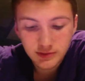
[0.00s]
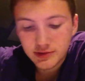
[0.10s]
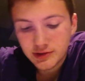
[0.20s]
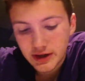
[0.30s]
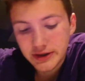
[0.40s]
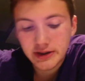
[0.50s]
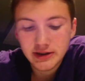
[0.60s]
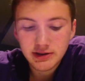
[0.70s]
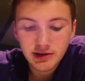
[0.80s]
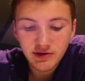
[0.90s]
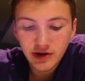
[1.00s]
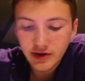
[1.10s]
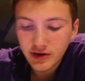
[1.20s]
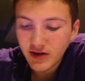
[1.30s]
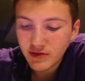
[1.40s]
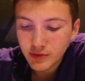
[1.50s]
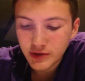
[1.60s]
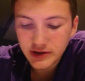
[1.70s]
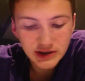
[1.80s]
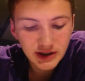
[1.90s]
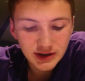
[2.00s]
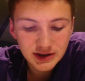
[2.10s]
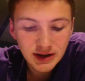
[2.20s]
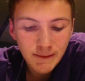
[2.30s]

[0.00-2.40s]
You guys can't see figure 11.6.